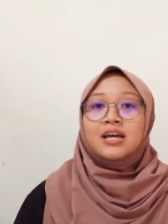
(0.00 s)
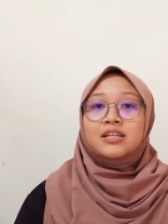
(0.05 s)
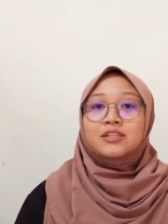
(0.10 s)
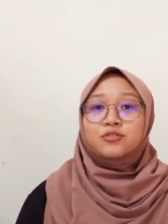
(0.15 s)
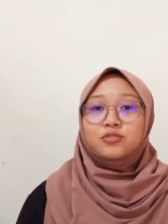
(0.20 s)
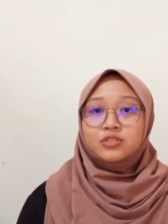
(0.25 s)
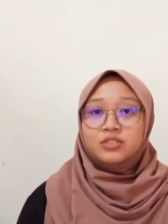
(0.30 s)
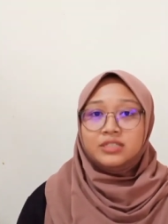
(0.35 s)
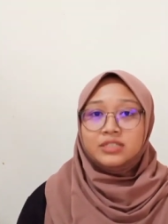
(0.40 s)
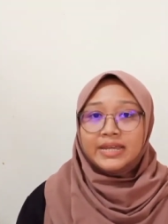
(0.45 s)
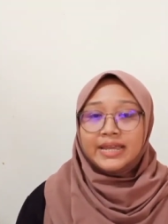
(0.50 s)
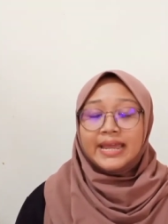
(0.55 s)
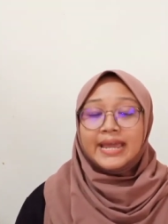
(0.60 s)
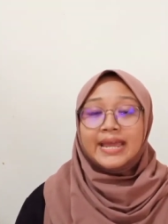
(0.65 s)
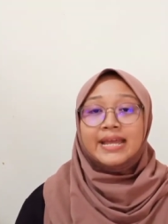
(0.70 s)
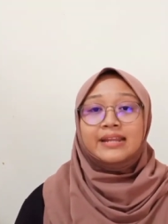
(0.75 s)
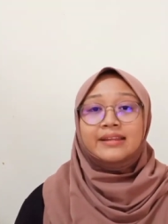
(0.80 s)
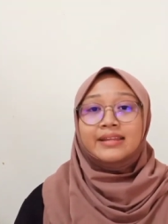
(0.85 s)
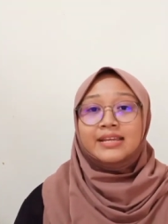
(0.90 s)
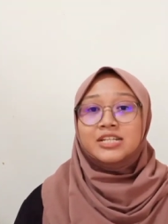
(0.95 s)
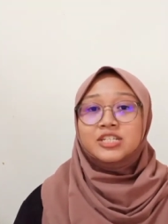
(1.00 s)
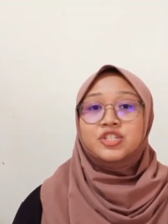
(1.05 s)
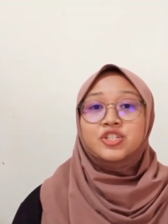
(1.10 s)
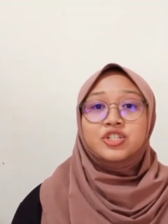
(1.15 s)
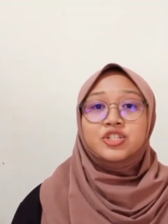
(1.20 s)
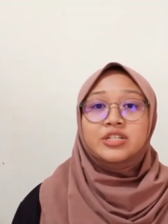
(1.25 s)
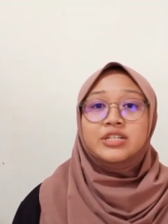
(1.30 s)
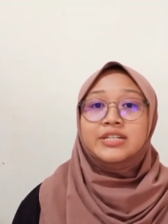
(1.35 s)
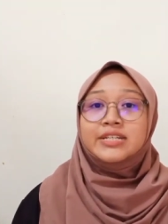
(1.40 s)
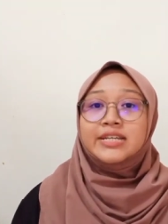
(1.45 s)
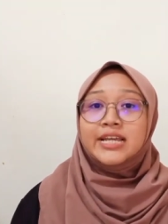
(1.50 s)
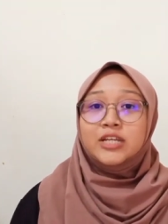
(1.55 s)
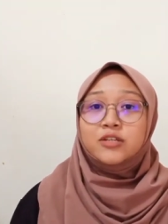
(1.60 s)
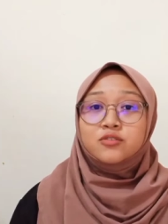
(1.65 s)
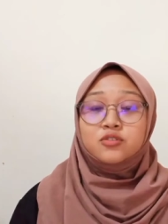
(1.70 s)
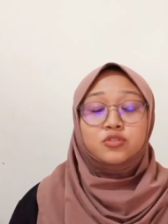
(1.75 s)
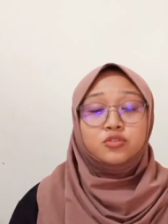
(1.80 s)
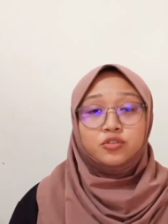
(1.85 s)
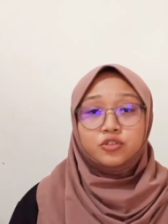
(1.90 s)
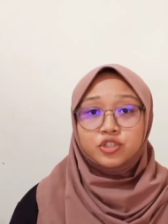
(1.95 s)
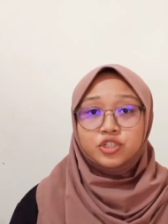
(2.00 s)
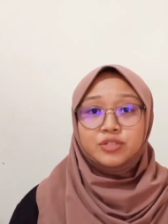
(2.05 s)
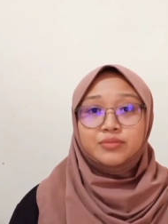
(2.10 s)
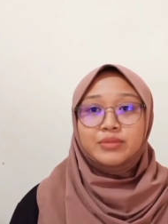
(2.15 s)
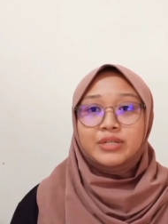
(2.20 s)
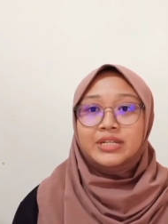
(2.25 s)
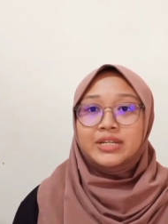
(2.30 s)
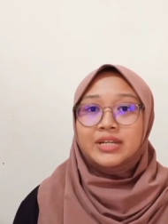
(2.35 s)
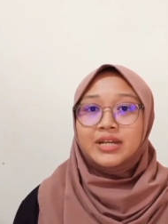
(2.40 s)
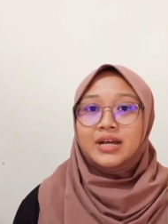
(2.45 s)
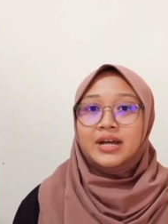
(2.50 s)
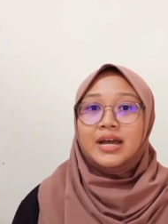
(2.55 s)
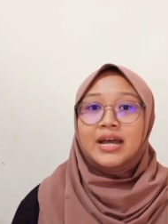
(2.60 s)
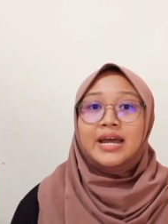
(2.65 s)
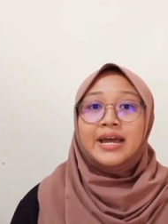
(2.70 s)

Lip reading: to stay and that children can use social media.